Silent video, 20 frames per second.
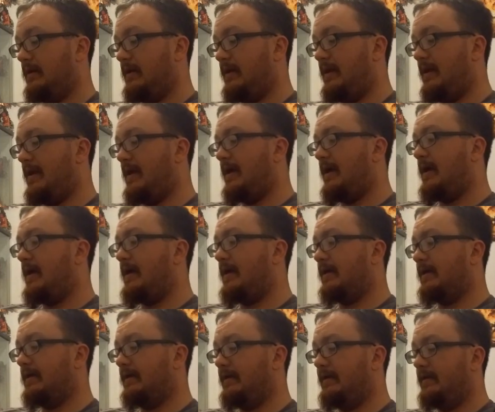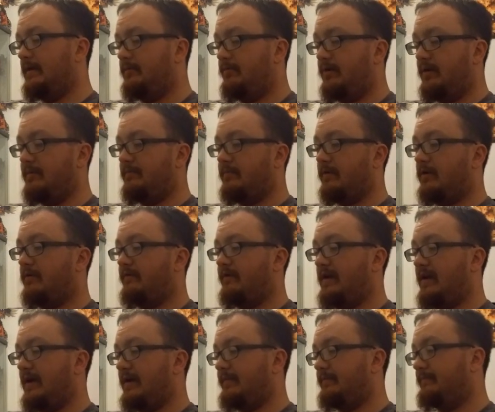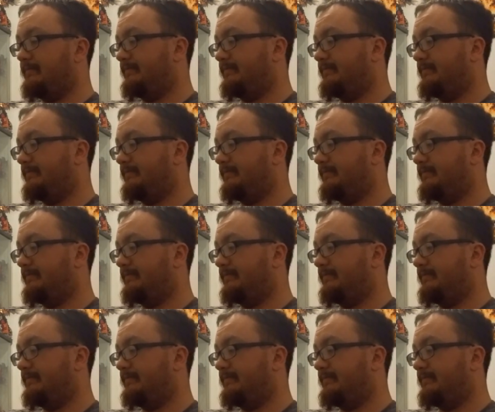like a little pretty butterfly.